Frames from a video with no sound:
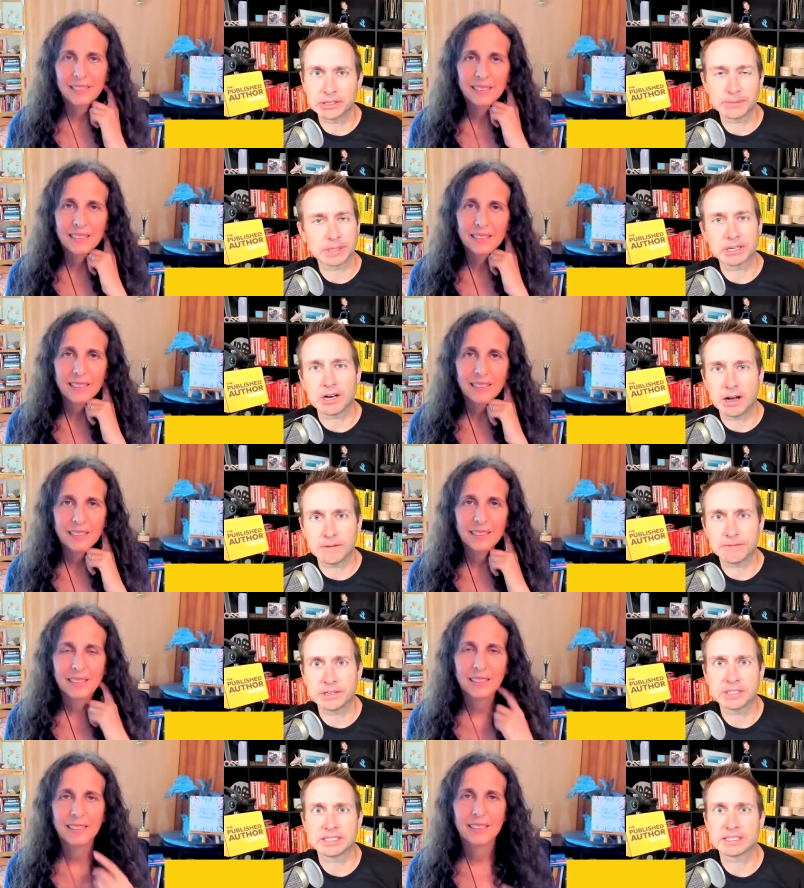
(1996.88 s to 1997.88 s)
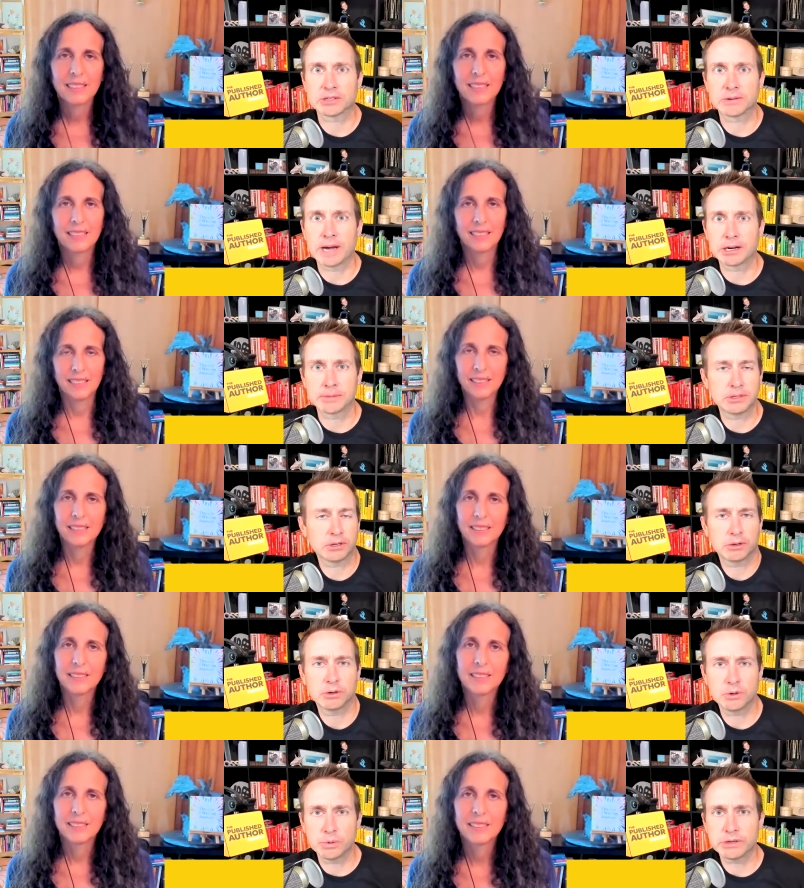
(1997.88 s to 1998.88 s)
Speaker 1: up their confidence as a writer. But
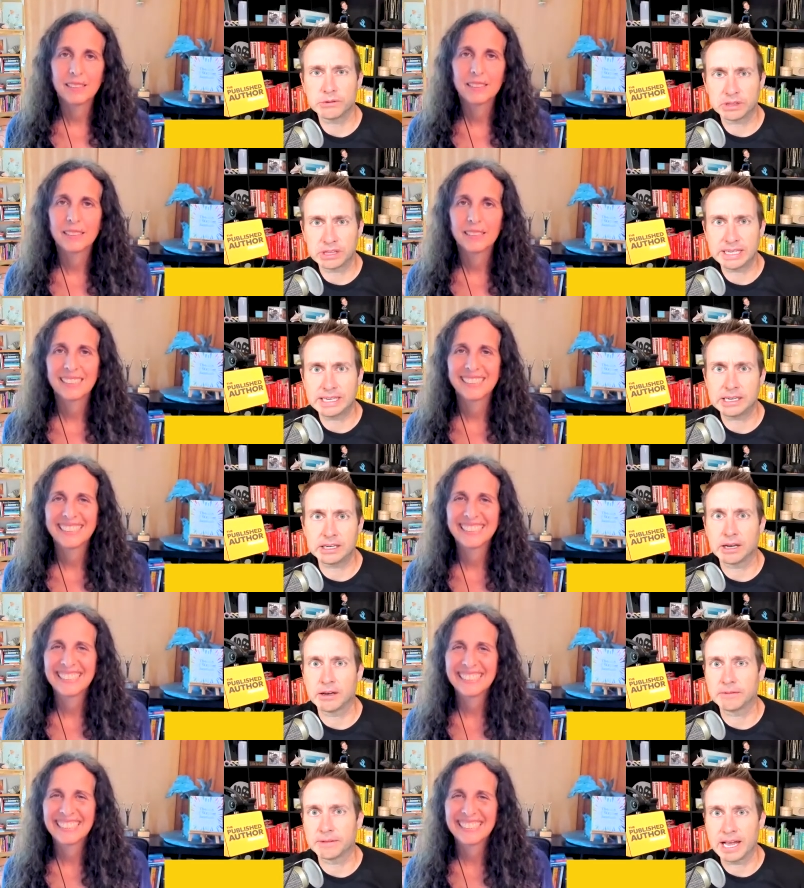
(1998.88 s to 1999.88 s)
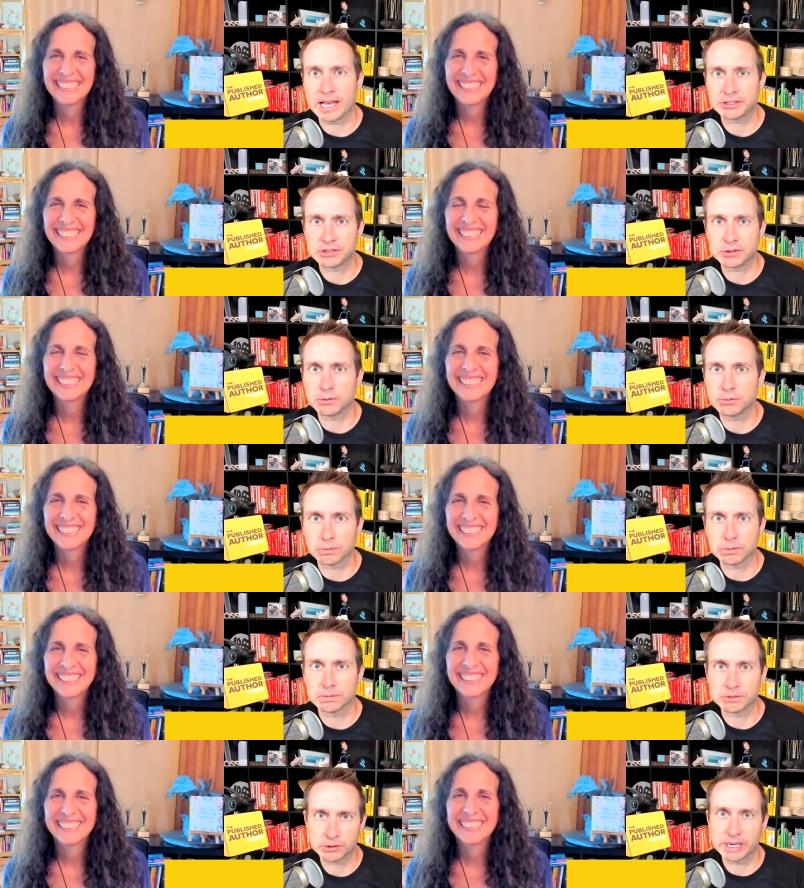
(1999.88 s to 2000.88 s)
who are you thinking of as you
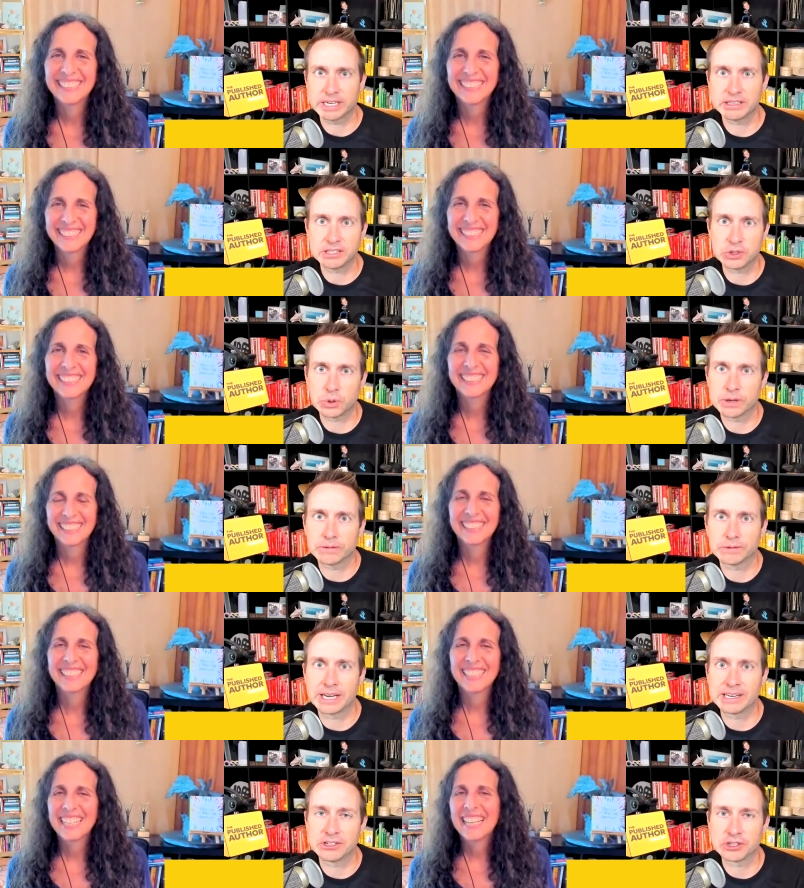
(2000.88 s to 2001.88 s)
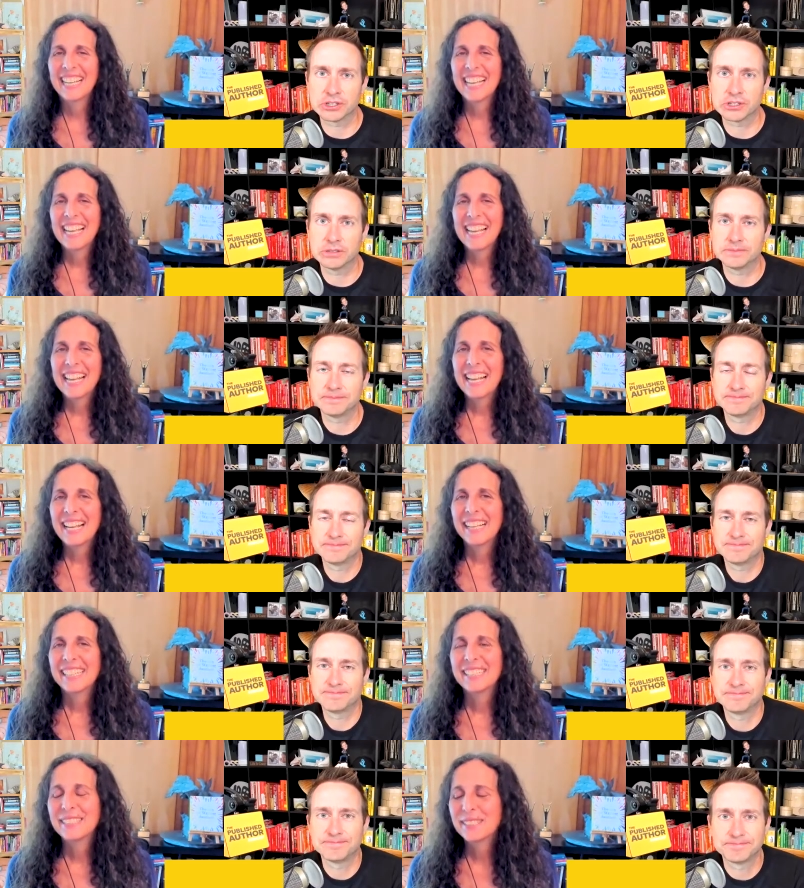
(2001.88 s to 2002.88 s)
created the Joy of Writing Journal?
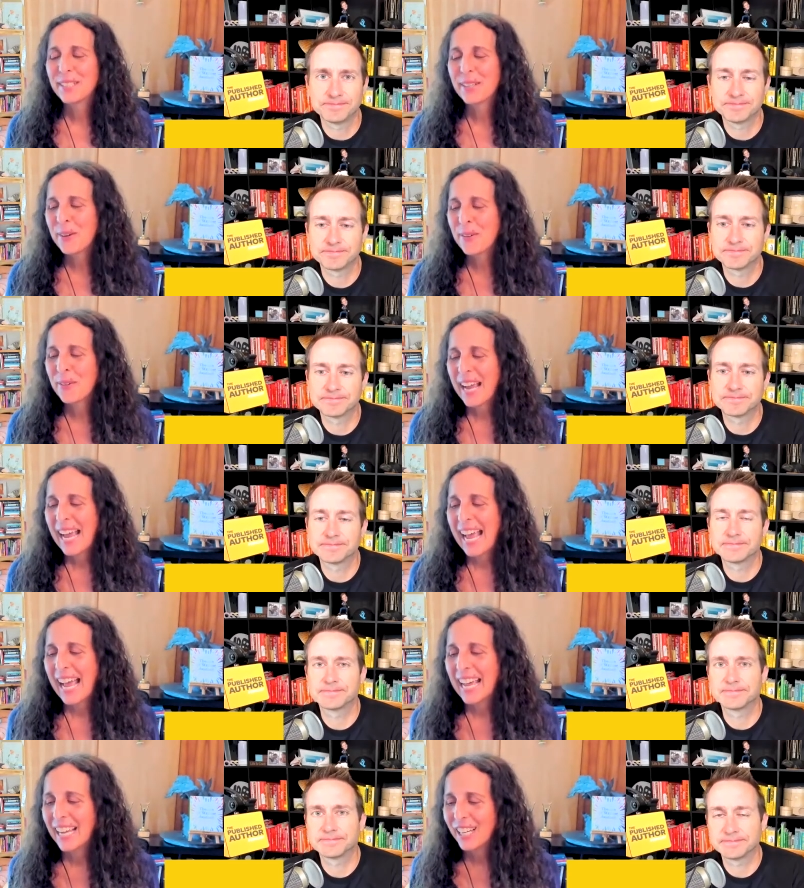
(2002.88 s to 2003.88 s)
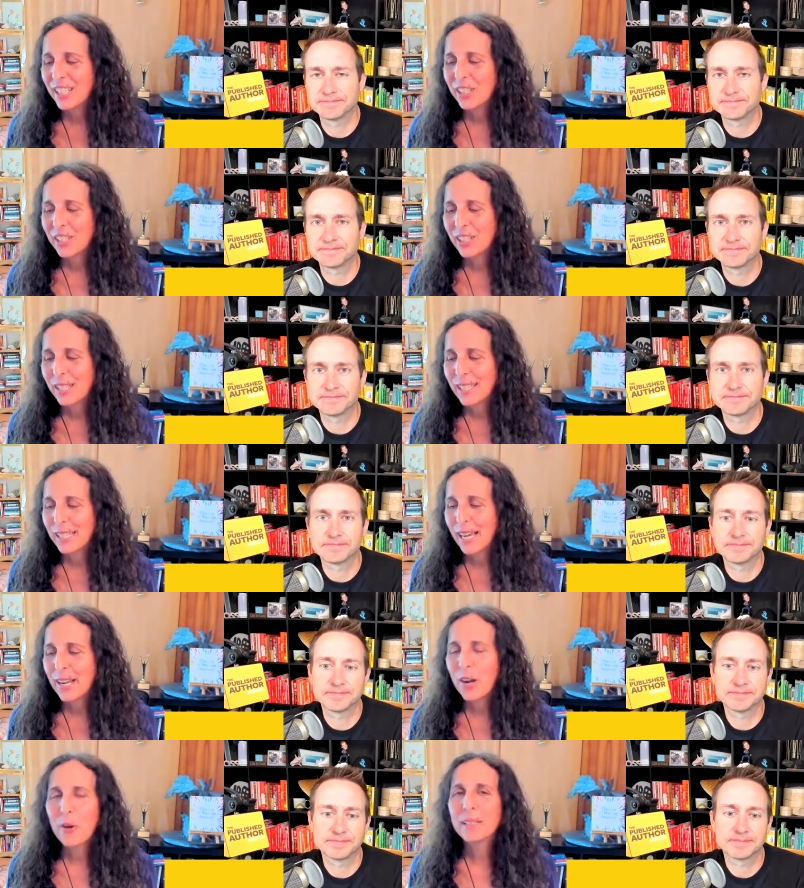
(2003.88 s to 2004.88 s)
Speaker 2: So
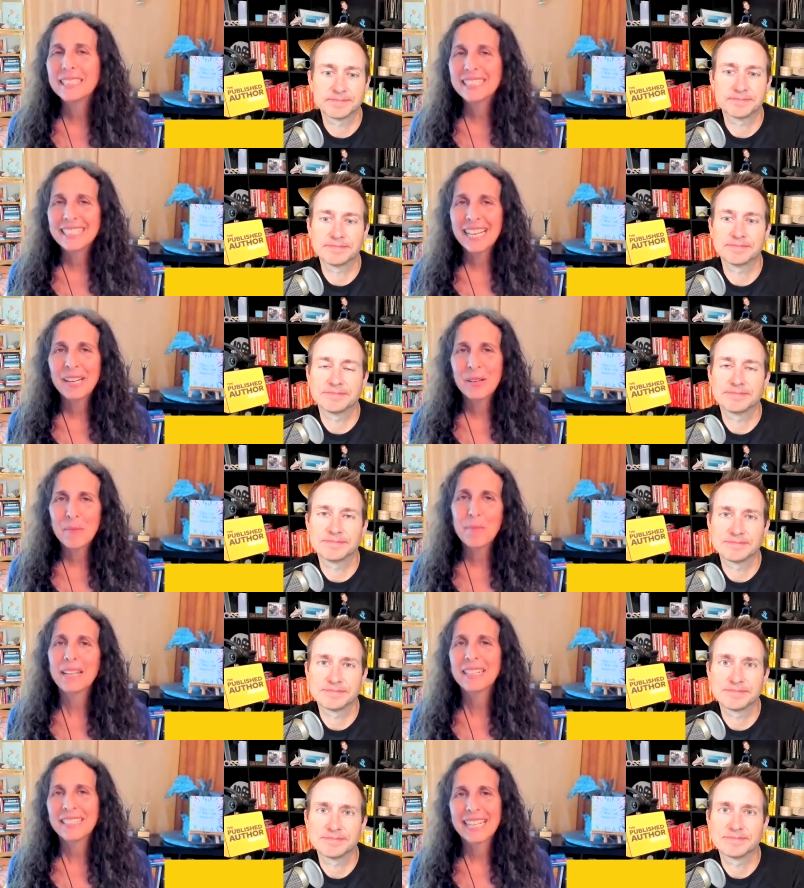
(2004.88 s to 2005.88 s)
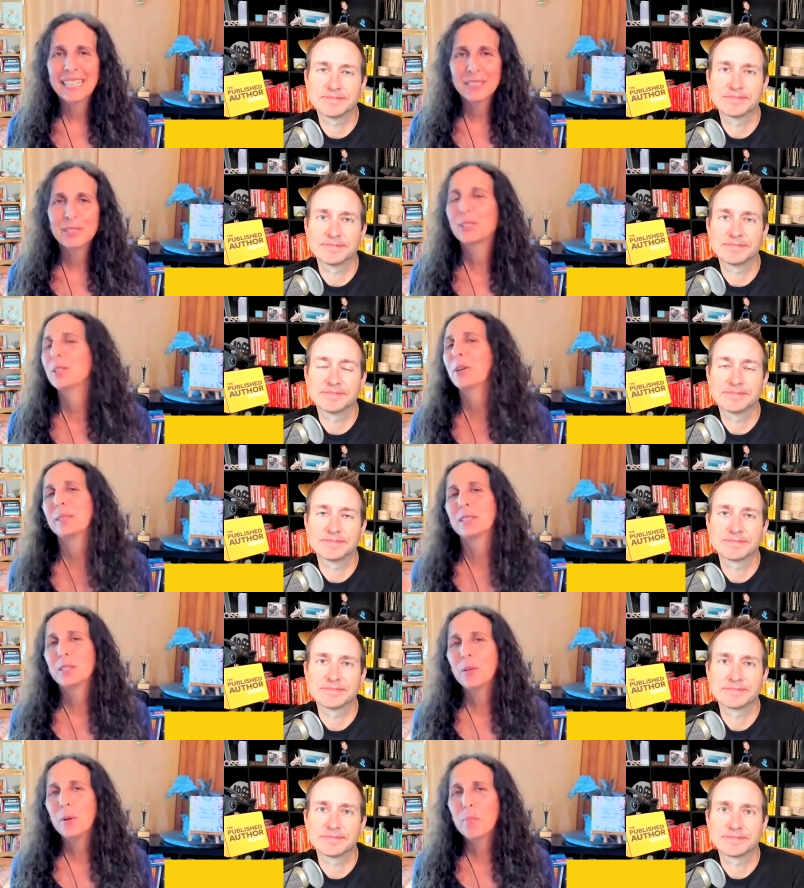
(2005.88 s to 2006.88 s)
I always tell my clients, you know,
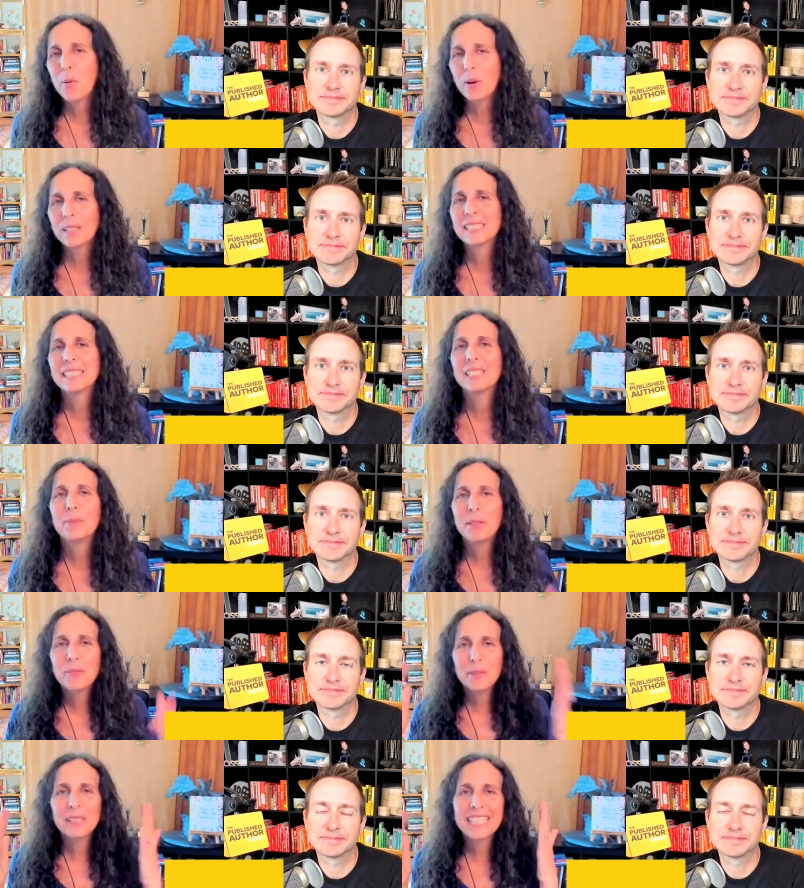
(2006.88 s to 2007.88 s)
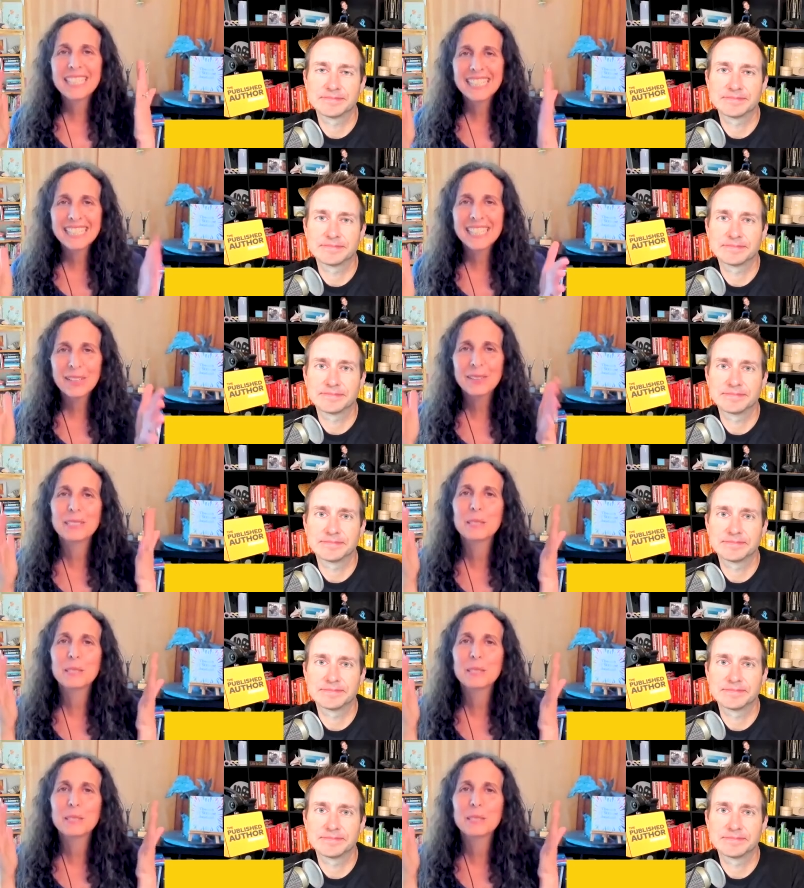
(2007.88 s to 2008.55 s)
it's so important to be really clear and